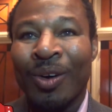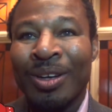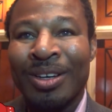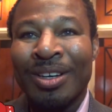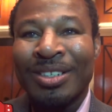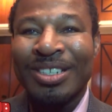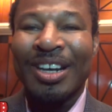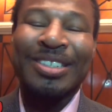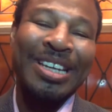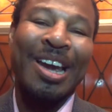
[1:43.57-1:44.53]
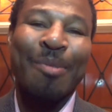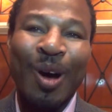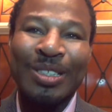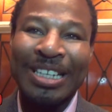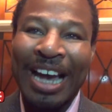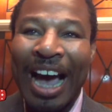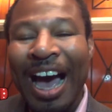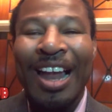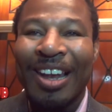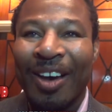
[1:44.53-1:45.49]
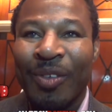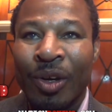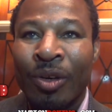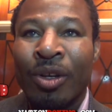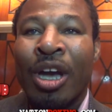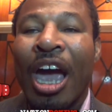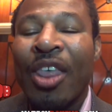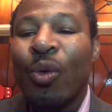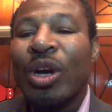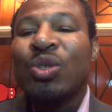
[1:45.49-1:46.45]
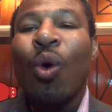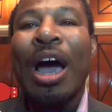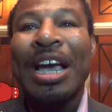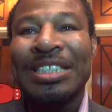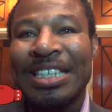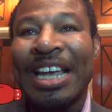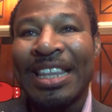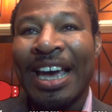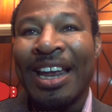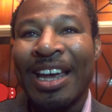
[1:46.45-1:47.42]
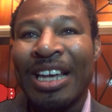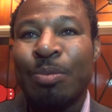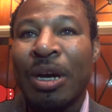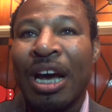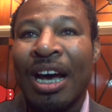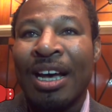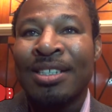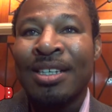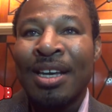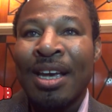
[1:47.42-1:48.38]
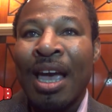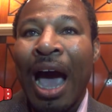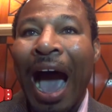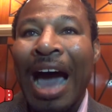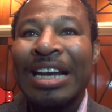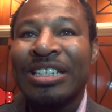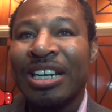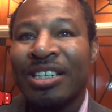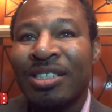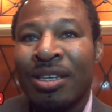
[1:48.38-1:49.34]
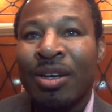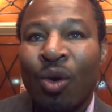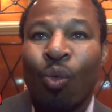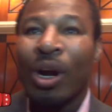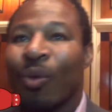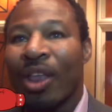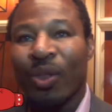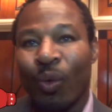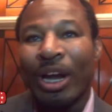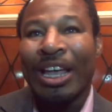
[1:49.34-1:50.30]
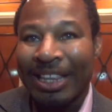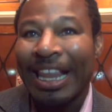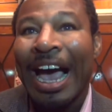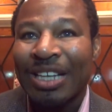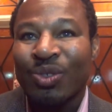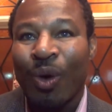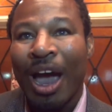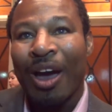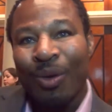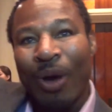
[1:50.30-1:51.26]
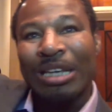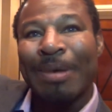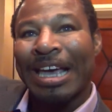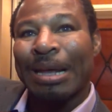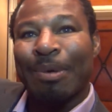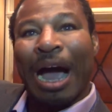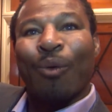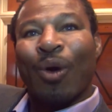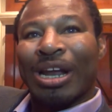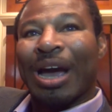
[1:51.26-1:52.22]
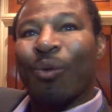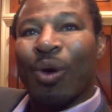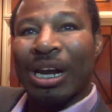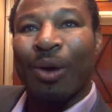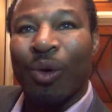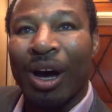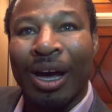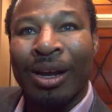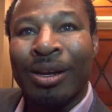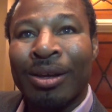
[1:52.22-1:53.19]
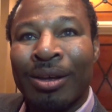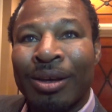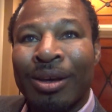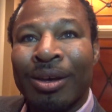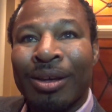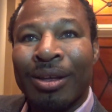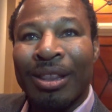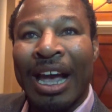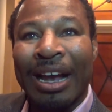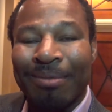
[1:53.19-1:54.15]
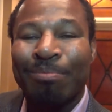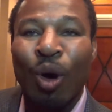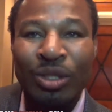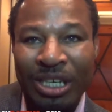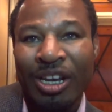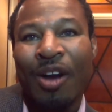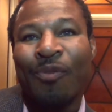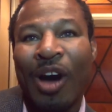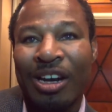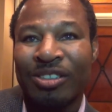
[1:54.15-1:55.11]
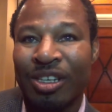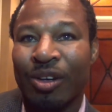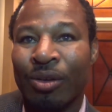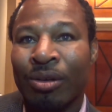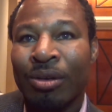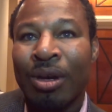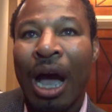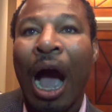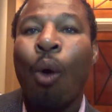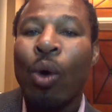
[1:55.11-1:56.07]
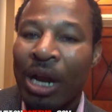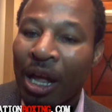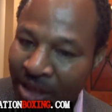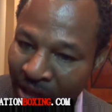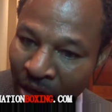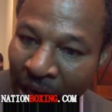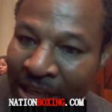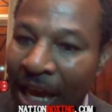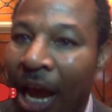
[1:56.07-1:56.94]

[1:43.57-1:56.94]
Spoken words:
And in order for him to break even, he had to do at least 30,000 pay-per-view buys. Hopefully, they did at least 30,000 pay-per-view buys.